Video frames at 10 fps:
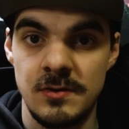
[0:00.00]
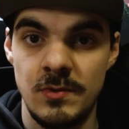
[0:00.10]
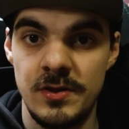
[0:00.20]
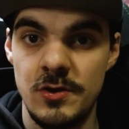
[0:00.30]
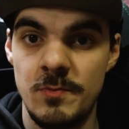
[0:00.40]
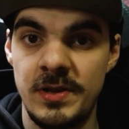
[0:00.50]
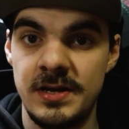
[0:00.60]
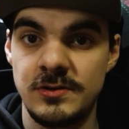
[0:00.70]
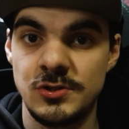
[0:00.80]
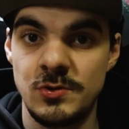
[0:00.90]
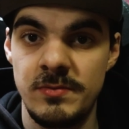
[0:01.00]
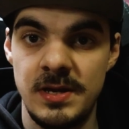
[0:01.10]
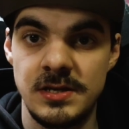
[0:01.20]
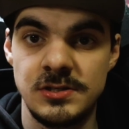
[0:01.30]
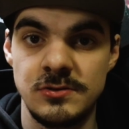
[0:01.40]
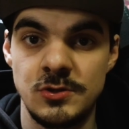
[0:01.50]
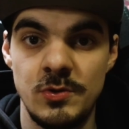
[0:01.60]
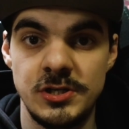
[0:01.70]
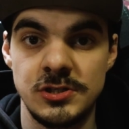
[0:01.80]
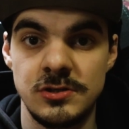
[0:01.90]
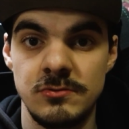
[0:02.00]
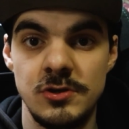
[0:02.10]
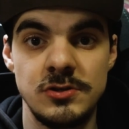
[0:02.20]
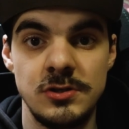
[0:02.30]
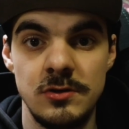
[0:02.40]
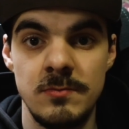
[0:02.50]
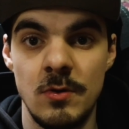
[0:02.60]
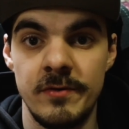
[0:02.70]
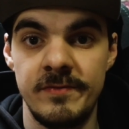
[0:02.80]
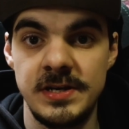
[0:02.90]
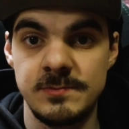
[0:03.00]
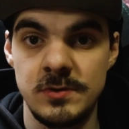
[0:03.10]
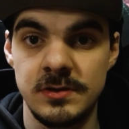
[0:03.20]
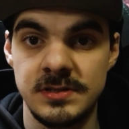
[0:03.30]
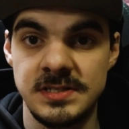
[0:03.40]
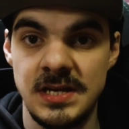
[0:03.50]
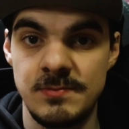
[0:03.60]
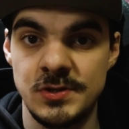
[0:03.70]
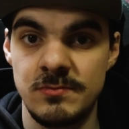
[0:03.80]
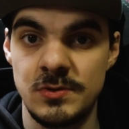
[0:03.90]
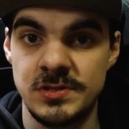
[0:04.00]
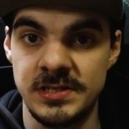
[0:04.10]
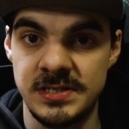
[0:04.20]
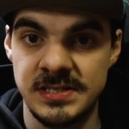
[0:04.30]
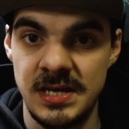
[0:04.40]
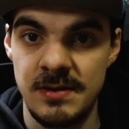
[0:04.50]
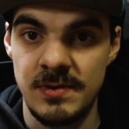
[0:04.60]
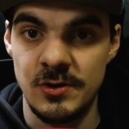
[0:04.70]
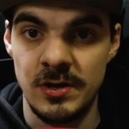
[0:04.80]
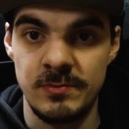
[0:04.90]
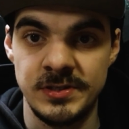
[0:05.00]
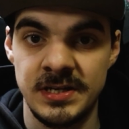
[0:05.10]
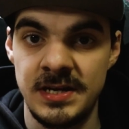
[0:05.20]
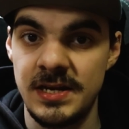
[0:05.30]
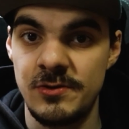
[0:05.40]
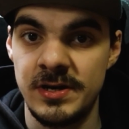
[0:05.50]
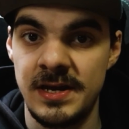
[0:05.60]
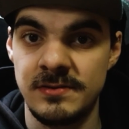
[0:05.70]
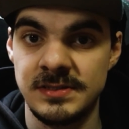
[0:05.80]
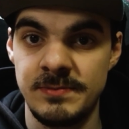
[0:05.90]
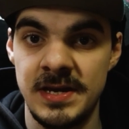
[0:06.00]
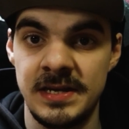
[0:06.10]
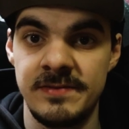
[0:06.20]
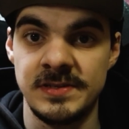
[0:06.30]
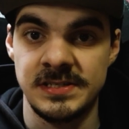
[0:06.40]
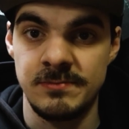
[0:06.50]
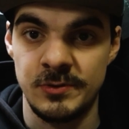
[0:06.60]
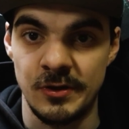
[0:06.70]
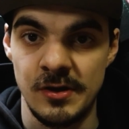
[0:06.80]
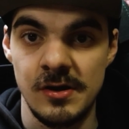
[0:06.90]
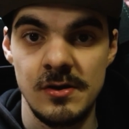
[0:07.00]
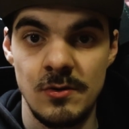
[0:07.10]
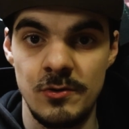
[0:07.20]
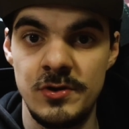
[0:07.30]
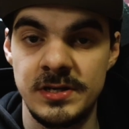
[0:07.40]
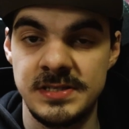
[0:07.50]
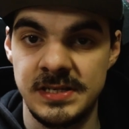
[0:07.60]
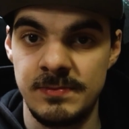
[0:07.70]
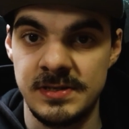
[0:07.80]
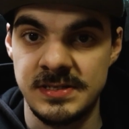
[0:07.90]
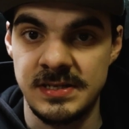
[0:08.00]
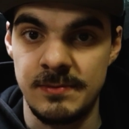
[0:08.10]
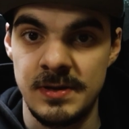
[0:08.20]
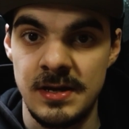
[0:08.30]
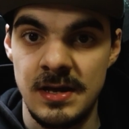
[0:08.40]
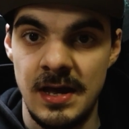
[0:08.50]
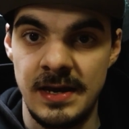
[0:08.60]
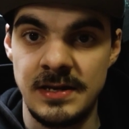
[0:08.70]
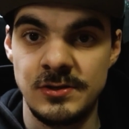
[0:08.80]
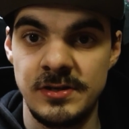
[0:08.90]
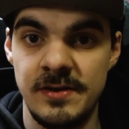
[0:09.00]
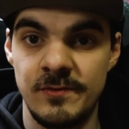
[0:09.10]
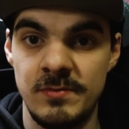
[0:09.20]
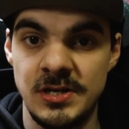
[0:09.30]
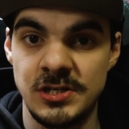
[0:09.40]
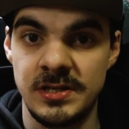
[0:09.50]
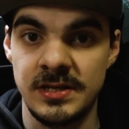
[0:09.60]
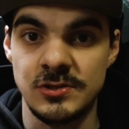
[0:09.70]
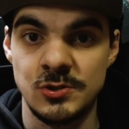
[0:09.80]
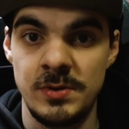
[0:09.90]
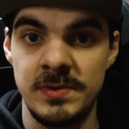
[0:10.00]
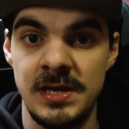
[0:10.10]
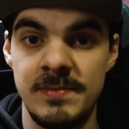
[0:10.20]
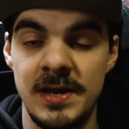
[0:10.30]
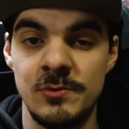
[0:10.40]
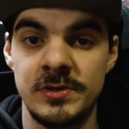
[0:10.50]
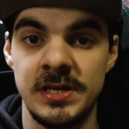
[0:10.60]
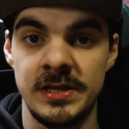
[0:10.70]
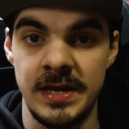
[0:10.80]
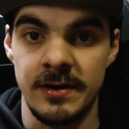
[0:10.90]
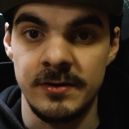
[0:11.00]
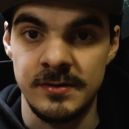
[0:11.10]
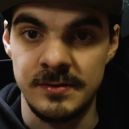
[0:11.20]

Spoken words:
Whether you plan on streaming to Twitch, YouTube, or Facebook, the steps are mostly the same and you're able to connect your account to make it even simpler. Or you can skip this step and enter the information like the stream key manually later.